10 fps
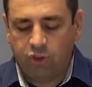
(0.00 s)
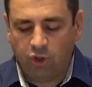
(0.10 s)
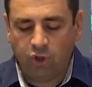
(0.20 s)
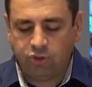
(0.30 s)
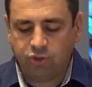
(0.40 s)

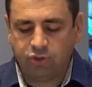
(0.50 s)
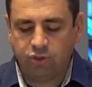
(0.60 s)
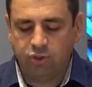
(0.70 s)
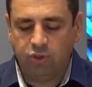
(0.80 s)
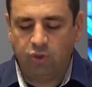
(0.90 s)

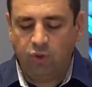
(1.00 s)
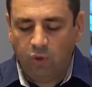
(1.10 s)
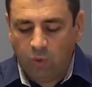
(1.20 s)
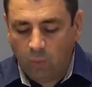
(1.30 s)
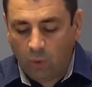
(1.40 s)
those
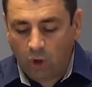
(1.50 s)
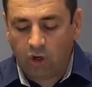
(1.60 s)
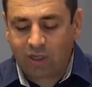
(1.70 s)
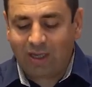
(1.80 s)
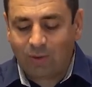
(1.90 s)
who
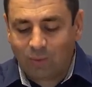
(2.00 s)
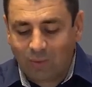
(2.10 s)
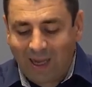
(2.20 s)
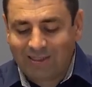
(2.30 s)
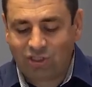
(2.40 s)
work
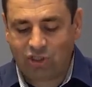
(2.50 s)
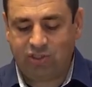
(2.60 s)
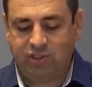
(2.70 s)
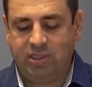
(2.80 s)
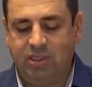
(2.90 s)

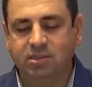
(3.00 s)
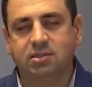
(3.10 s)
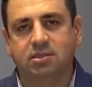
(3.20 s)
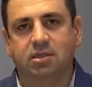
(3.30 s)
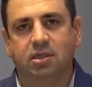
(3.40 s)

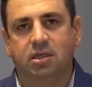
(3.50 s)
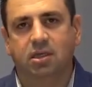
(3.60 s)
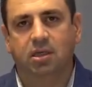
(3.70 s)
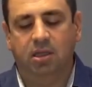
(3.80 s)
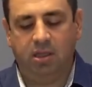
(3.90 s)
righteousness,
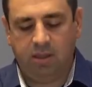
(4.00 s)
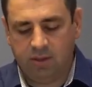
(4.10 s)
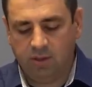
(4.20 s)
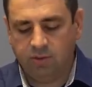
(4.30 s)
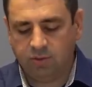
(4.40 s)

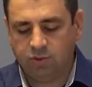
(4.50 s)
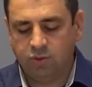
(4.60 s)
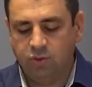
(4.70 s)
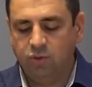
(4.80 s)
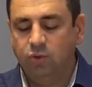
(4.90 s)
and
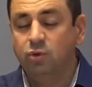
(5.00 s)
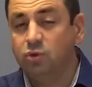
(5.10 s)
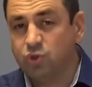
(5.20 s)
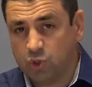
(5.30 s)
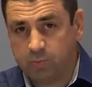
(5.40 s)
those
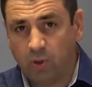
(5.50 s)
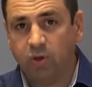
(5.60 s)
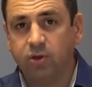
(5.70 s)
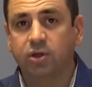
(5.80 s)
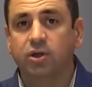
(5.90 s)
who
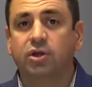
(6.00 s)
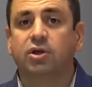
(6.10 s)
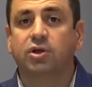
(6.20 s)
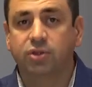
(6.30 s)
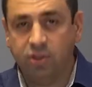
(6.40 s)
spoke
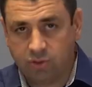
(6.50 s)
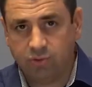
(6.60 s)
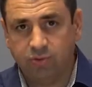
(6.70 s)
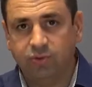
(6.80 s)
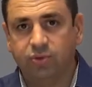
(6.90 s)
the
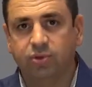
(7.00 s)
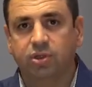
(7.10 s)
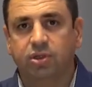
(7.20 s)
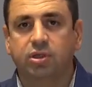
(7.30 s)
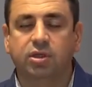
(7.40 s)
truth
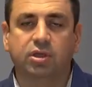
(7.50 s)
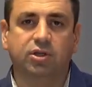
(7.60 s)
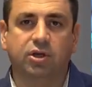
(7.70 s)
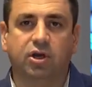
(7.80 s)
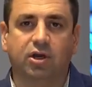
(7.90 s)

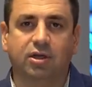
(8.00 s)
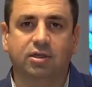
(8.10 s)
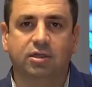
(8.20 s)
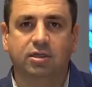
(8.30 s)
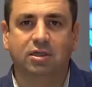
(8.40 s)
in their heart.
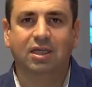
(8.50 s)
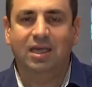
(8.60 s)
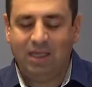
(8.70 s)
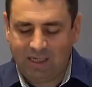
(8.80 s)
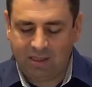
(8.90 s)

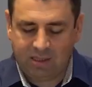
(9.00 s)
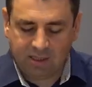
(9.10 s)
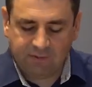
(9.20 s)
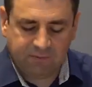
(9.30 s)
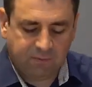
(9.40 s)
And I
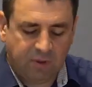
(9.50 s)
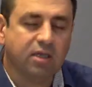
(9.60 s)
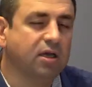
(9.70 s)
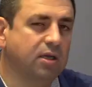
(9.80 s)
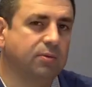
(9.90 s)
think if
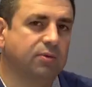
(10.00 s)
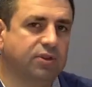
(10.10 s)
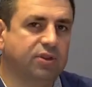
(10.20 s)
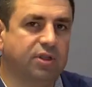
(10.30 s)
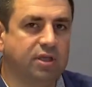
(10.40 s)
we come
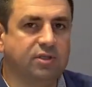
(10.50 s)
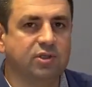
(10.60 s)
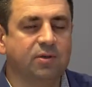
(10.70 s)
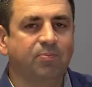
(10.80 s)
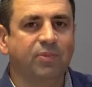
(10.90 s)
with
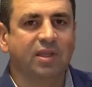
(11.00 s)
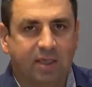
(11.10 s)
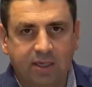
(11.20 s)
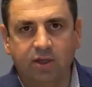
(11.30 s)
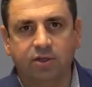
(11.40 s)
this
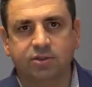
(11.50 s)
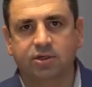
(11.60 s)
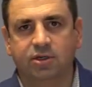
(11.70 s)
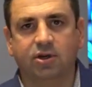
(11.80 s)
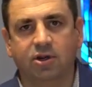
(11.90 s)

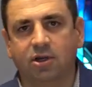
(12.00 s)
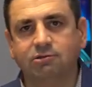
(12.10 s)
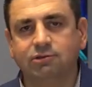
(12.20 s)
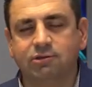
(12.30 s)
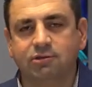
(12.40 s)
character in our
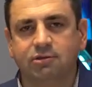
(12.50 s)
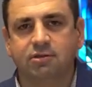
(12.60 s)
hearts,